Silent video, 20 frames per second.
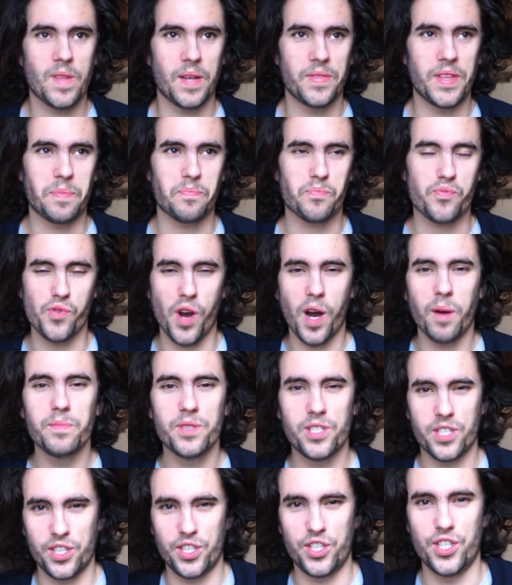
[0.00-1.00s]
that
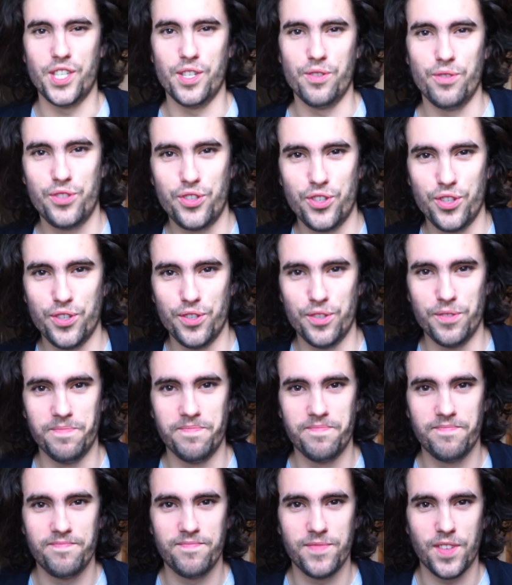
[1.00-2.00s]
promises you to
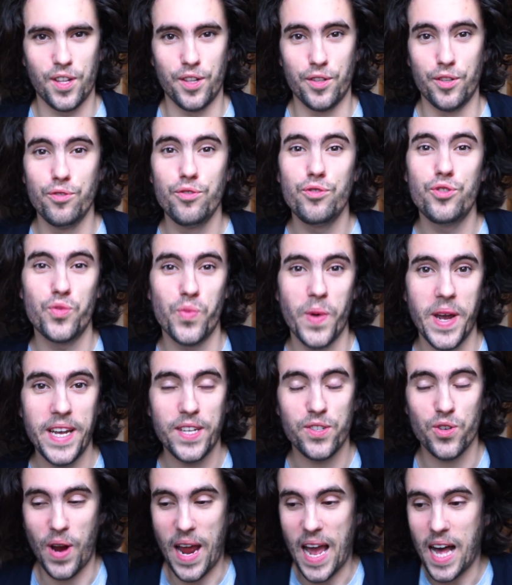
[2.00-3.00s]
lose
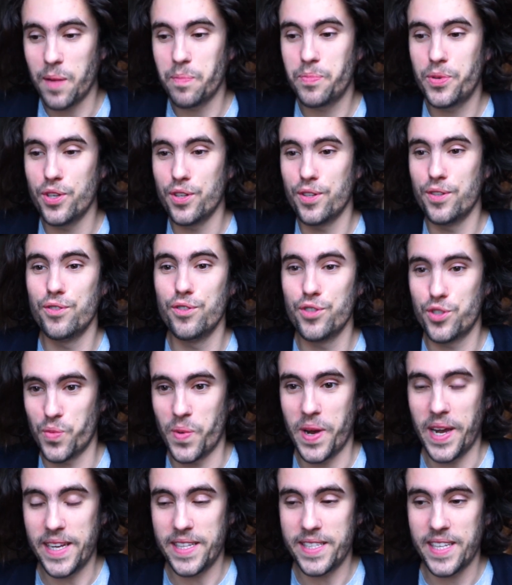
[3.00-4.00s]
weight or help you lose
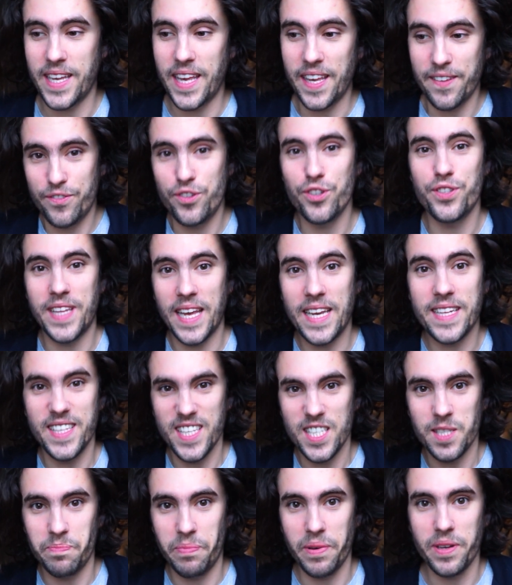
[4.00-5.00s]
weight if you take
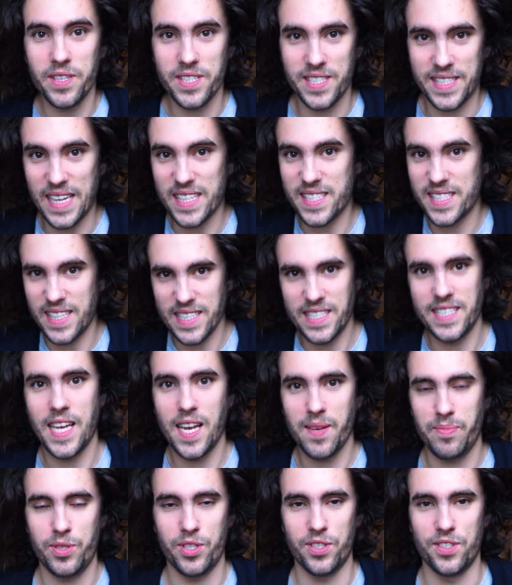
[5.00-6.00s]
these pills, that's
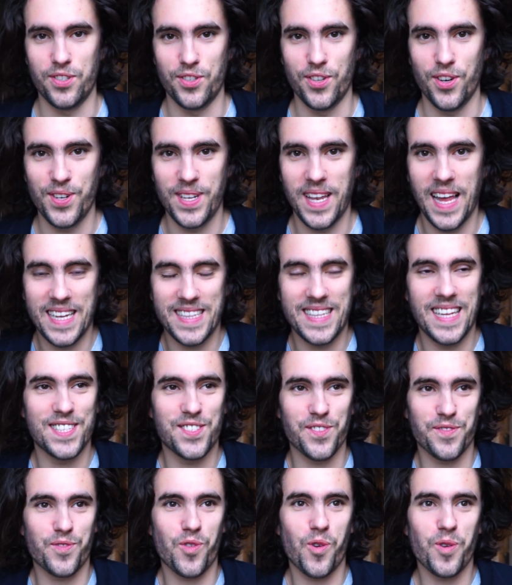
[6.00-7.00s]
deception, you know? Like
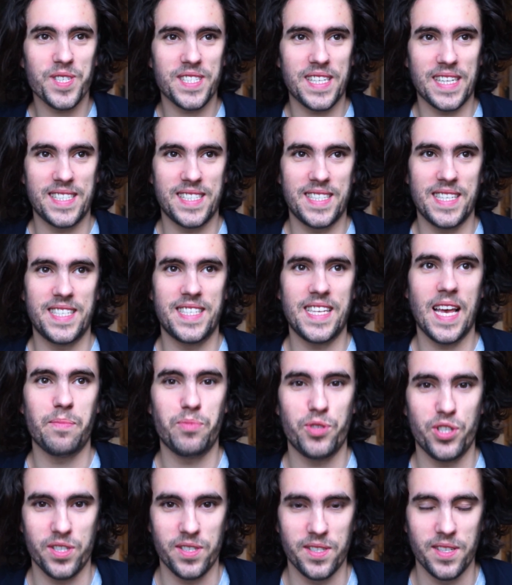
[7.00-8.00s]
that's
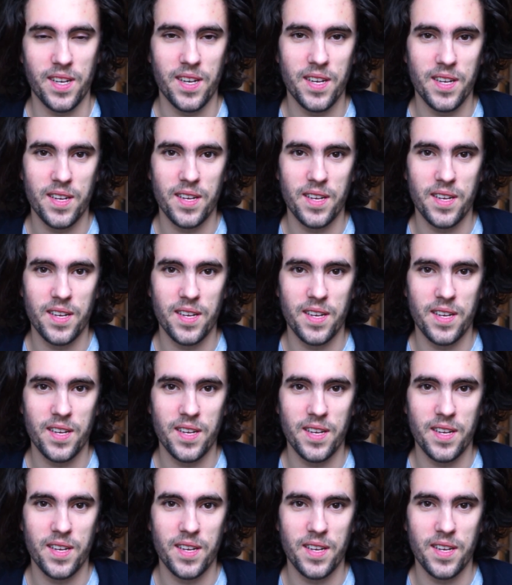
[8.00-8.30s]
deception.